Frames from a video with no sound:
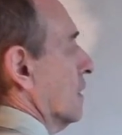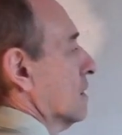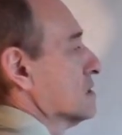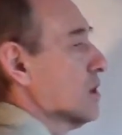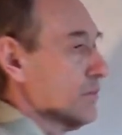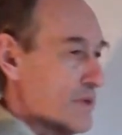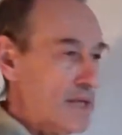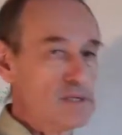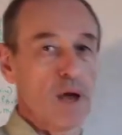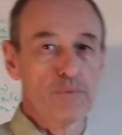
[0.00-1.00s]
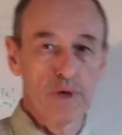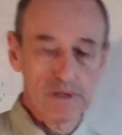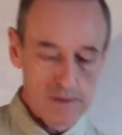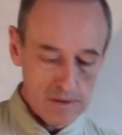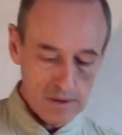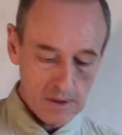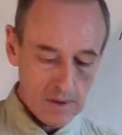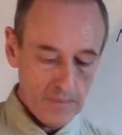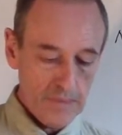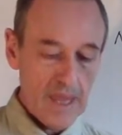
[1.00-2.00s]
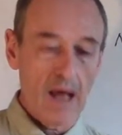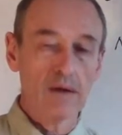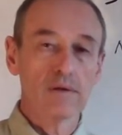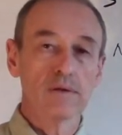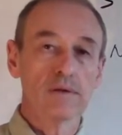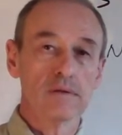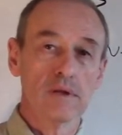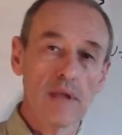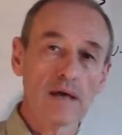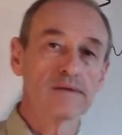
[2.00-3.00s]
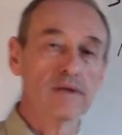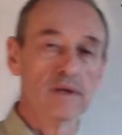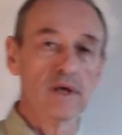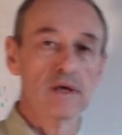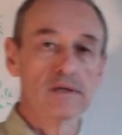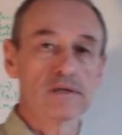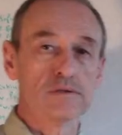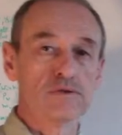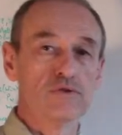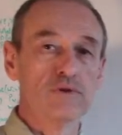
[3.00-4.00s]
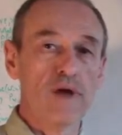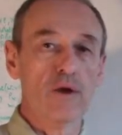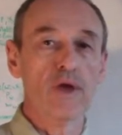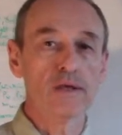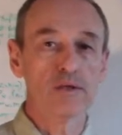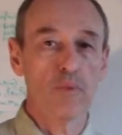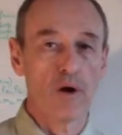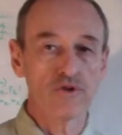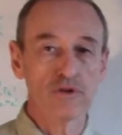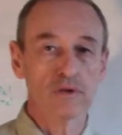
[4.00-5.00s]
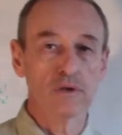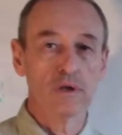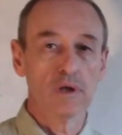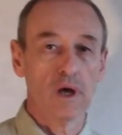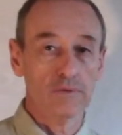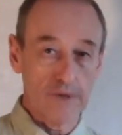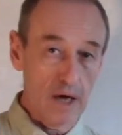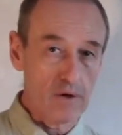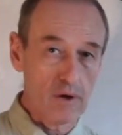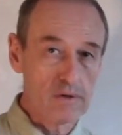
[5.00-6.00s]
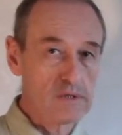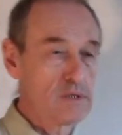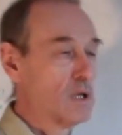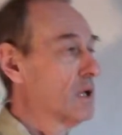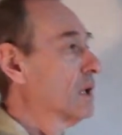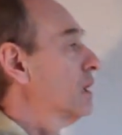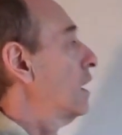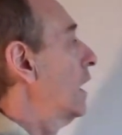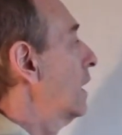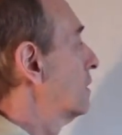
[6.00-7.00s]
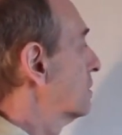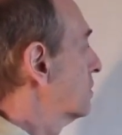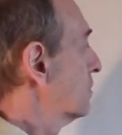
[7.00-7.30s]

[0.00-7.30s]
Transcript: So that's obvious. Now, the next thing is to evaluate the margin of errors and